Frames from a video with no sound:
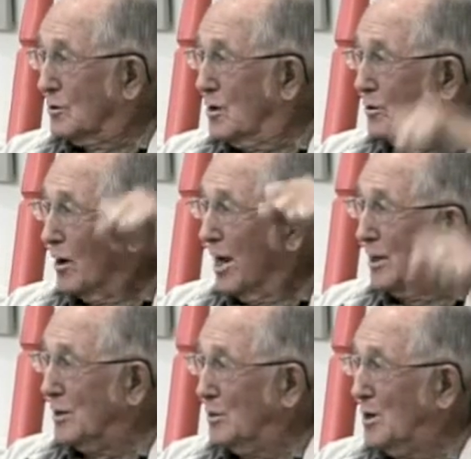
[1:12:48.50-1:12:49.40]

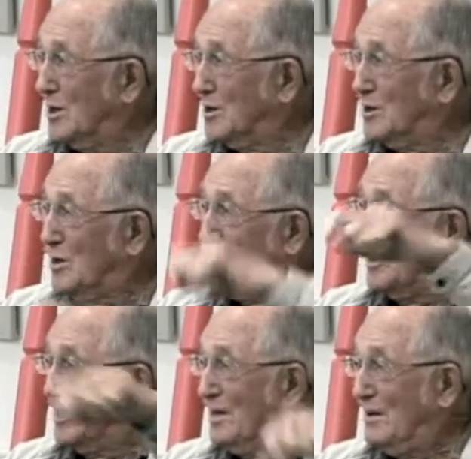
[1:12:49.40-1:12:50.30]
crank it with to turn
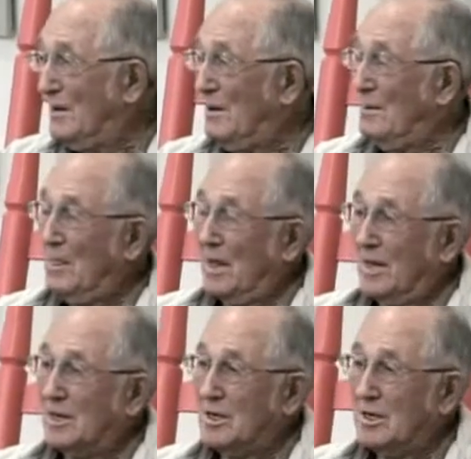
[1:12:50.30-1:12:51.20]
the,
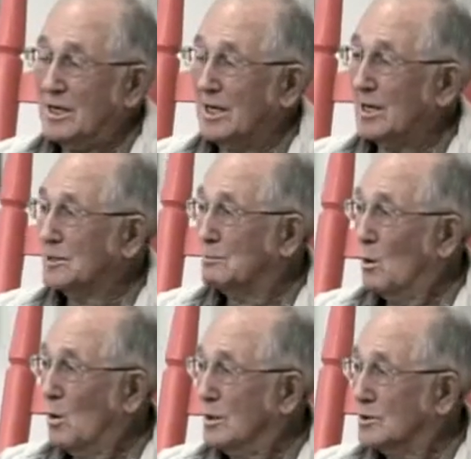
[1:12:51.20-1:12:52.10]
and he'd get us
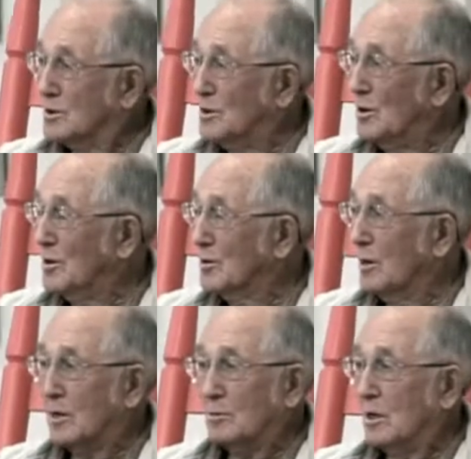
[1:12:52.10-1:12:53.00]
boys to turn the
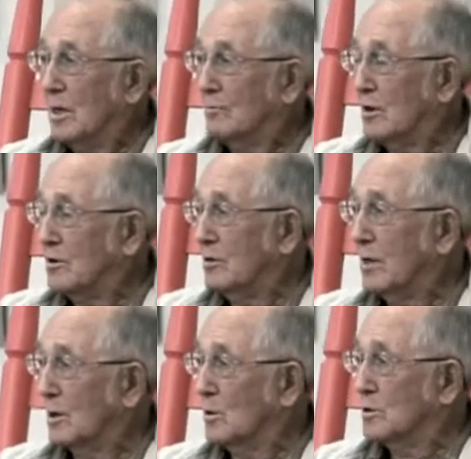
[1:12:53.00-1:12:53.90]
crank. We'd love to do
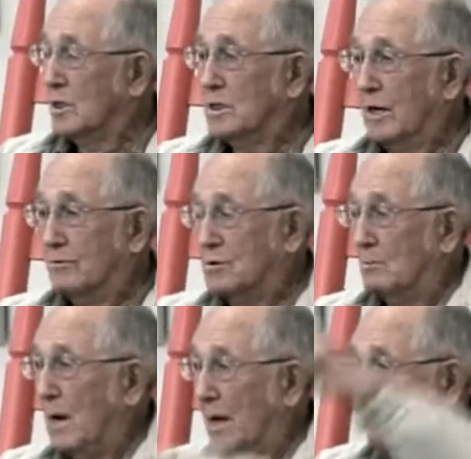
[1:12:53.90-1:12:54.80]
that because he'd give us the
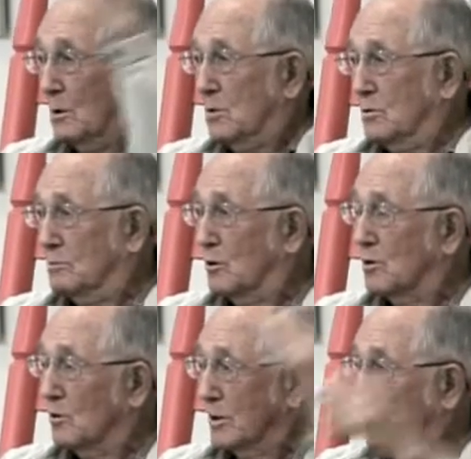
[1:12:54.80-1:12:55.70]
backbone. We
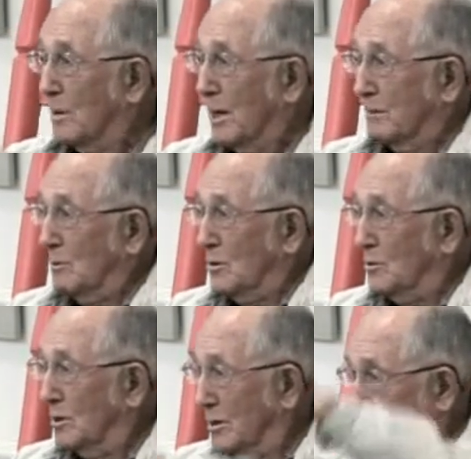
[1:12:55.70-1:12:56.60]
called it the
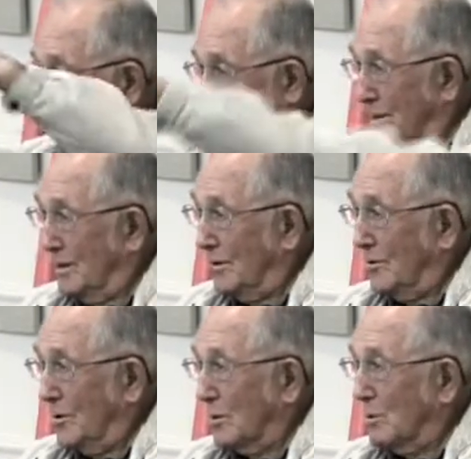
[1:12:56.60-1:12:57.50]
backbone. The
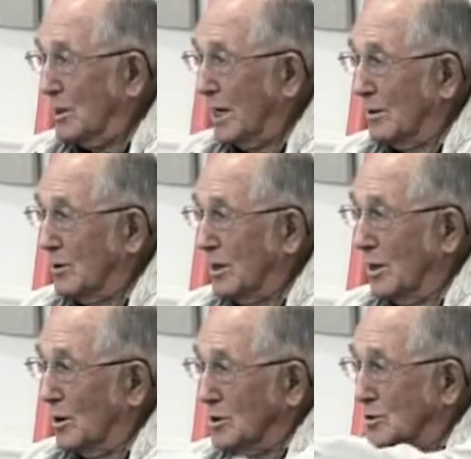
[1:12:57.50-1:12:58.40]
thing went down in the
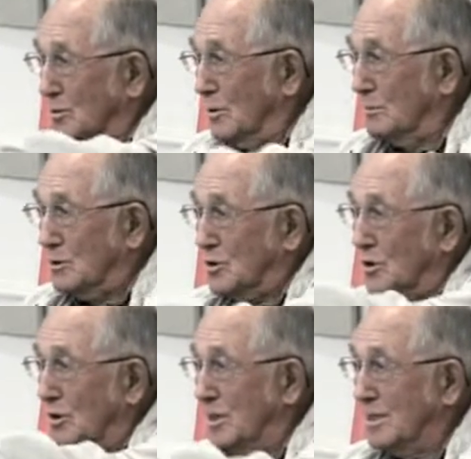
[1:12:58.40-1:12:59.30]
ice cream, he
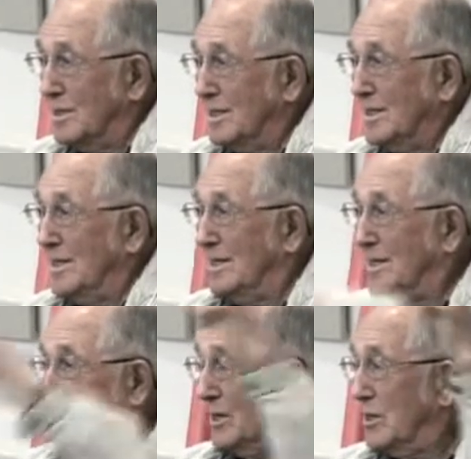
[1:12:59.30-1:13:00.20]
churned it.
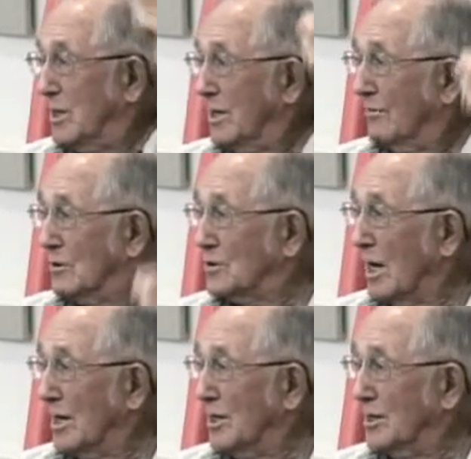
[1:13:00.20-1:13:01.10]
He'd give us
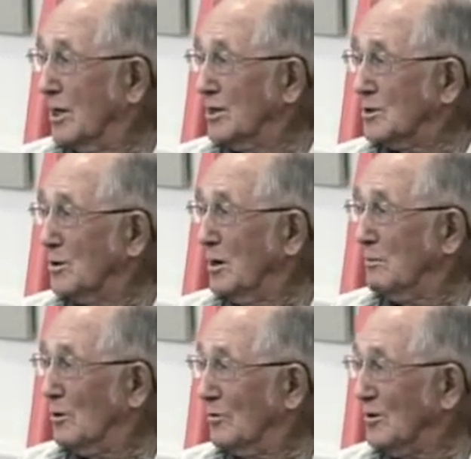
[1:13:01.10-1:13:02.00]
that to eat the ice cream
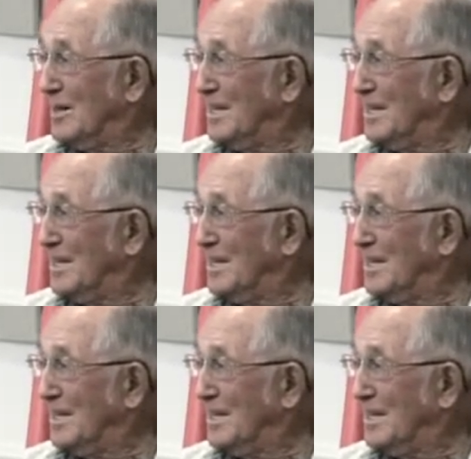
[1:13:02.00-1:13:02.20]
often.